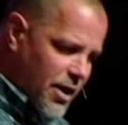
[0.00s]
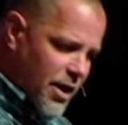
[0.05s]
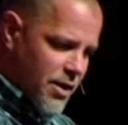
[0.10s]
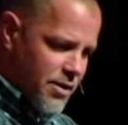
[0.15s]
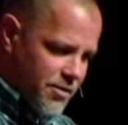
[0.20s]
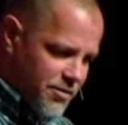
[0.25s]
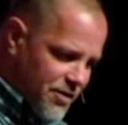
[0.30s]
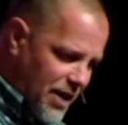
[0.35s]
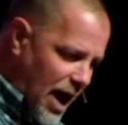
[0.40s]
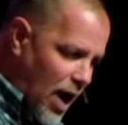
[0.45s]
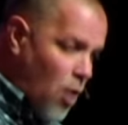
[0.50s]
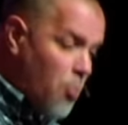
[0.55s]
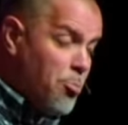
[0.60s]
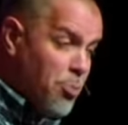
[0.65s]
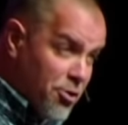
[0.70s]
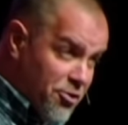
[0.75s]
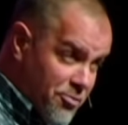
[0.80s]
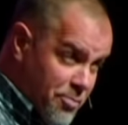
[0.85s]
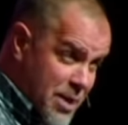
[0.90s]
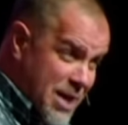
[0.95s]
this
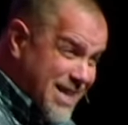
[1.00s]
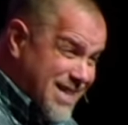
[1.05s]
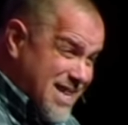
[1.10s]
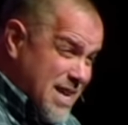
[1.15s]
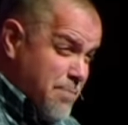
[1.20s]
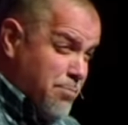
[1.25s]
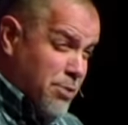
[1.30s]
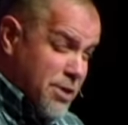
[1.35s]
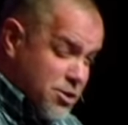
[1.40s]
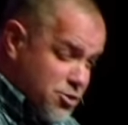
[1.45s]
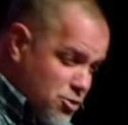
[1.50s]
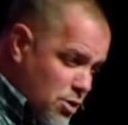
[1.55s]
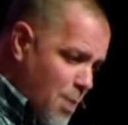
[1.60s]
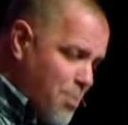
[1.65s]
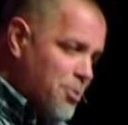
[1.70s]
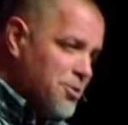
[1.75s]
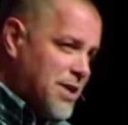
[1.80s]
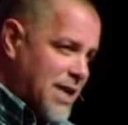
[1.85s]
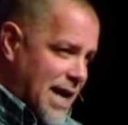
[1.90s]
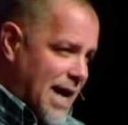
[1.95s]
outburst, being deeply
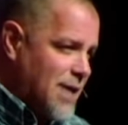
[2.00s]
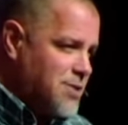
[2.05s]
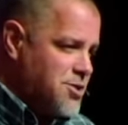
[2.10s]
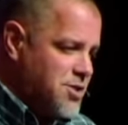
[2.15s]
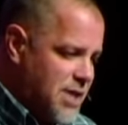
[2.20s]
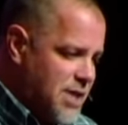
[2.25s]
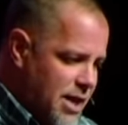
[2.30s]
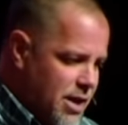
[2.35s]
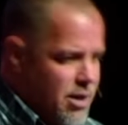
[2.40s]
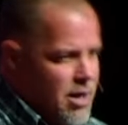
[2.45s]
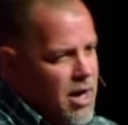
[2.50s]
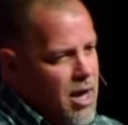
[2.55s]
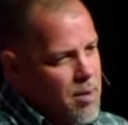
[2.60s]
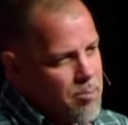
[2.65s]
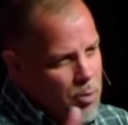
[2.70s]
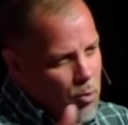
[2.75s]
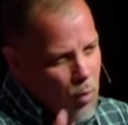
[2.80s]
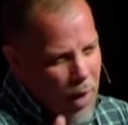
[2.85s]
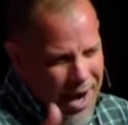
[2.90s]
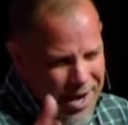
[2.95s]
troubled and agitated,
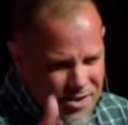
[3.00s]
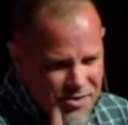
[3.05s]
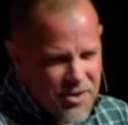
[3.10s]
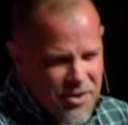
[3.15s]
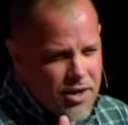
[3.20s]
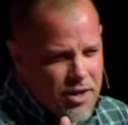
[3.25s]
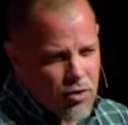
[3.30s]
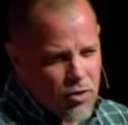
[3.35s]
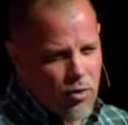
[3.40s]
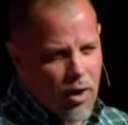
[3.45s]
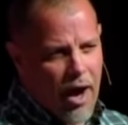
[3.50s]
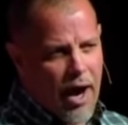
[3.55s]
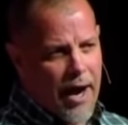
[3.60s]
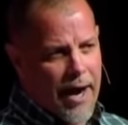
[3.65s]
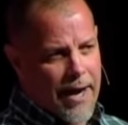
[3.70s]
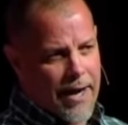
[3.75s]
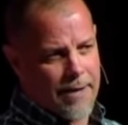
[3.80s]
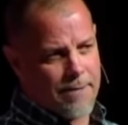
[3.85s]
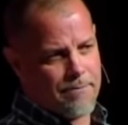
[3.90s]
but why does he cry?